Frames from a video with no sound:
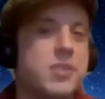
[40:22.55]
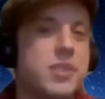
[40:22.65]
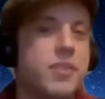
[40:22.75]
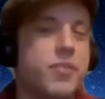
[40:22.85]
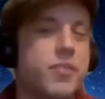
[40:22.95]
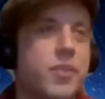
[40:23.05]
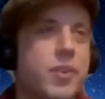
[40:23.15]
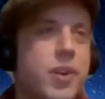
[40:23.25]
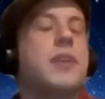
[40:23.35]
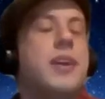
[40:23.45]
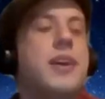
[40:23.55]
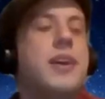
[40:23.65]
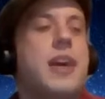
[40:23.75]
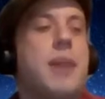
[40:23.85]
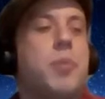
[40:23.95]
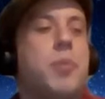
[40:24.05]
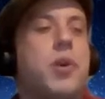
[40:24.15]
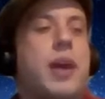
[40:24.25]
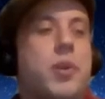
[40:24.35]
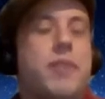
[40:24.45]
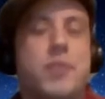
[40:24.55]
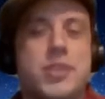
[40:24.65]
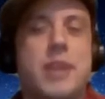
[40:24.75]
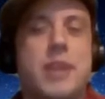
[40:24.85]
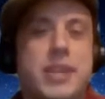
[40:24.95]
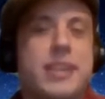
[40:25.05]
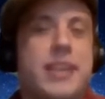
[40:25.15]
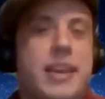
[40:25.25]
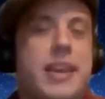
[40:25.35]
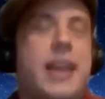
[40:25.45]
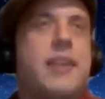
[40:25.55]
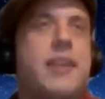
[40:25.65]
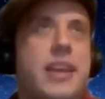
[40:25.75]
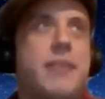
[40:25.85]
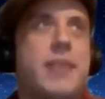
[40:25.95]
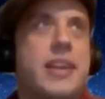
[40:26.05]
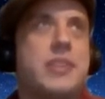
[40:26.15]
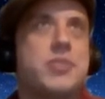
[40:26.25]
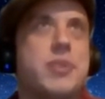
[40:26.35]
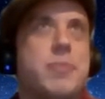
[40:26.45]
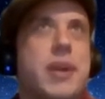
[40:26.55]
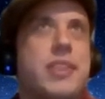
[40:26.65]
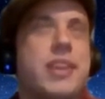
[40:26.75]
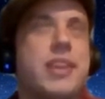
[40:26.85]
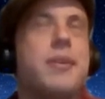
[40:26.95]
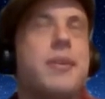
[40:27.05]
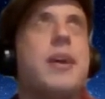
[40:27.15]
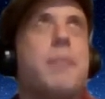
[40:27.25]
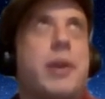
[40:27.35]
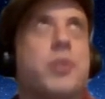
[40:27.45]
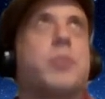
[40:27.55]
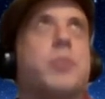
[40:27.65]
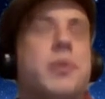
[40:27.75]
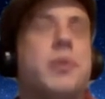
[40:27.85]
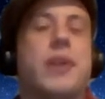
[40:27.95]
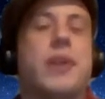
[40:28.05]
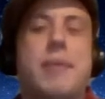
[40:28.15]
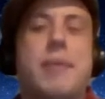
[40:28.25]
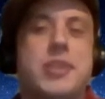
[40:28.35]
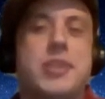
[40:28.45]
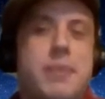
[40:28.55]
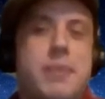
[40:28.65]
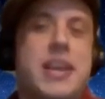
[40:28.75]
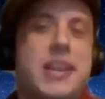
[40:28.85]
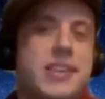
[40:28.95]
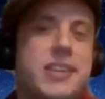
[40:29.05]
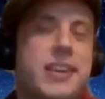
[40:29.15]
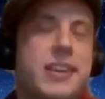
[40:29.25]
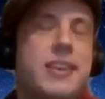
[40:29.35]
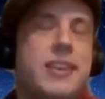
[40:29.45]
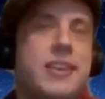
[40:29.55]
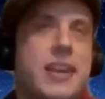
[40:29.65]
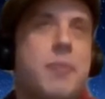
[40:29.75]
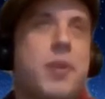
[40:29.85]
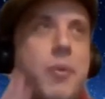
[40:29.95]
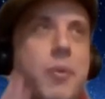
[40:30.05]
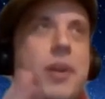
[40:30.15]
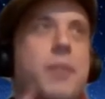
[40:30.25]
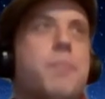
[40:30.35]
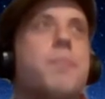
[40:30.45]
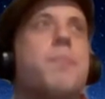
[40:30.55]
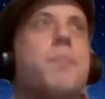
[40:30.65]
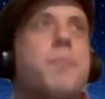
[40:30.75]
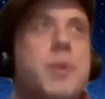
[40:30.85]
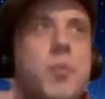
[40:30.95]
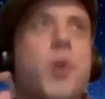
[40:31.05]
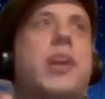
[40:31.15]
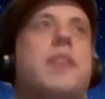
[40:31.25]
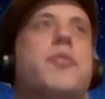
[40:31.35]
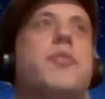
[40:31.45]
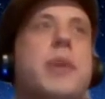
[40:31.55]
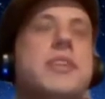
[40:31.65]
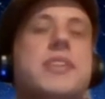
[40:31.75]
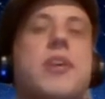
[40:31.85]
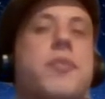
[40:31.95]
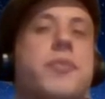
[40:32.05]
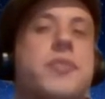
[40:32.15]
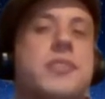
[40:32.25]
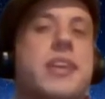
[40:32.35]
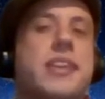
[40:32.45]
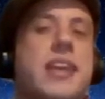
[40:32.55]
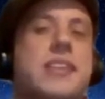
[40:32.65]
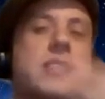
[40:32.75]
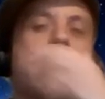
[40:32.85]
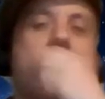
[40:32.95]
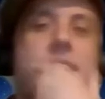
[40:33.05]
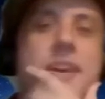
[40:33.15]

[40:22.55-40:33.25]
stuff. Or I'm looking for jobs like in the entertainment industry. But I think my ultimate goal, like I mentioned, the BSing network, I want to be working for myself, because like that's